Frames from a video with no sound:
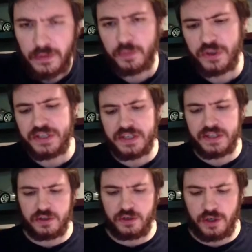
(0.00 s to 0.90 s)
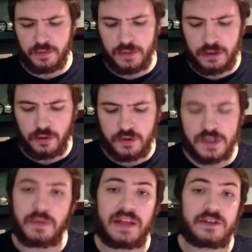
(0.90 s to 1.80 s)
preseason tournament
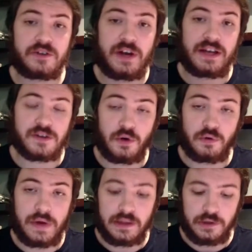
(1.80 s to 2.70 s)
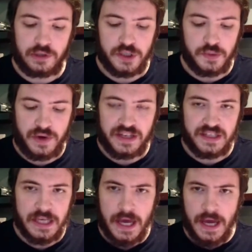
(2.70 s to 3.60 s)
hosted by the Transcone Railer Express